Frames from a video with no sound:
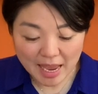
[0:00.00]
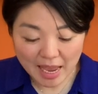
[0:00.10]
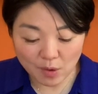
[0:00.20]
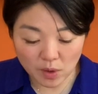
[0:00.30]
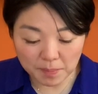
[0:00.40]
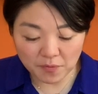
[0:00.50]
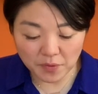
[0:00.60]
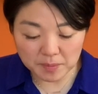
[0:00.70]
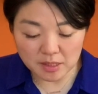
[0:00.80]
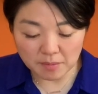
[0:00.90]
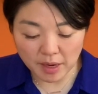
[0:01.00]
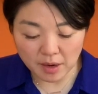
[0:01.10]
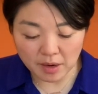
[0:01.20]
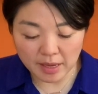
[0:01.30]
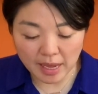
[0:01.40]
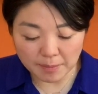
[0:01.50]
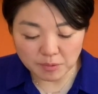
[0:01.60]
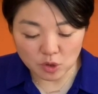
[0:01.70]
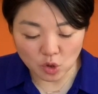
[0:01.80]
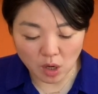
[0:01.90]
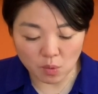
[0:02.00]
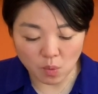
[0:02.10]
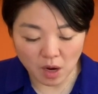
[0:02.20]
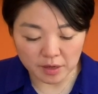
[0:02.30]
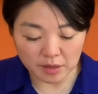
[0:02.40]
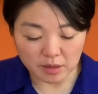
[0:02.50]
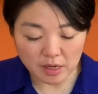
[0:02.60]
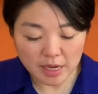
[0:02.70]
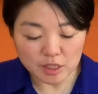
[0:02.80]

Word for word: A woman from Samaria came to draw water.